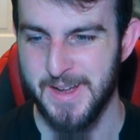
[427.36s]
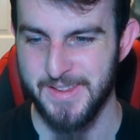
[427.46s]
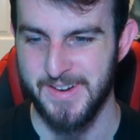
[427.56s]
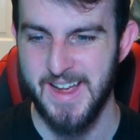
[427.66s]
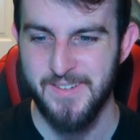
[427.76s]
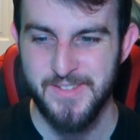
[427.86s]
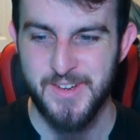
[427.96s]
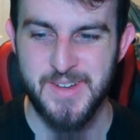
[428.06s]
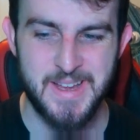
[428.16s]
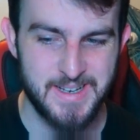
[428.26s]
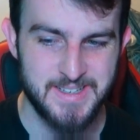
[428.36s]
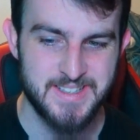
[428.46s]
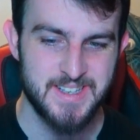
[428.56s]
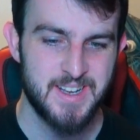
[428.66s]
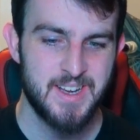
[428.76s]
Would you rather have no
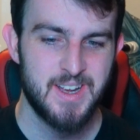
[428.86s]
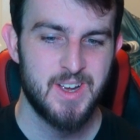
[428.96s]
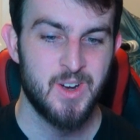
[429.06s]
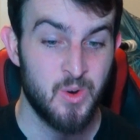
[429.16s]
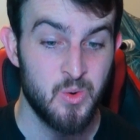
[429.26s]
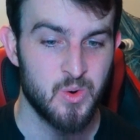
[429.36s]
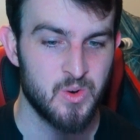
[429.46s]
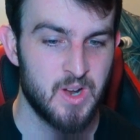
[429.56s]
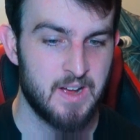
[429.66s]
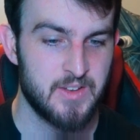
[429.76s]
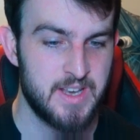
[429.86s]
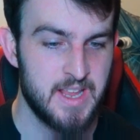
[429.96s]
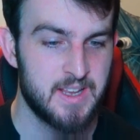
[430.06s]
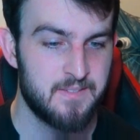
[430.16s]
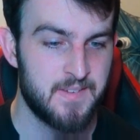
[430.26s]
hands or have
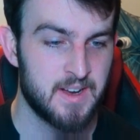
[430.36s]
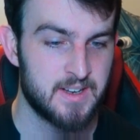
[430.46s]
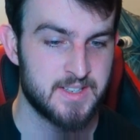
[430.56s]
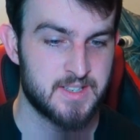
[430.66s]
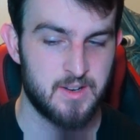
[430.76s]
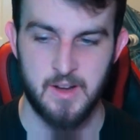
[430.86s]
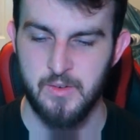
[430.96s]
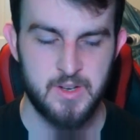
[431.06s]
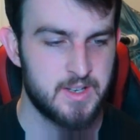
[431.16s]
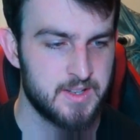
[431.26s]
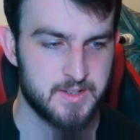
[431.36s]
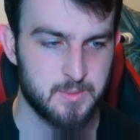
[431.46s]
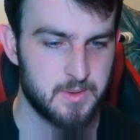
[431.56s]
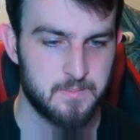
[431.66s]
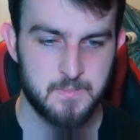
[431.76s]
a naked fat guy? St- I've already done
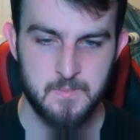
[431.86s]
this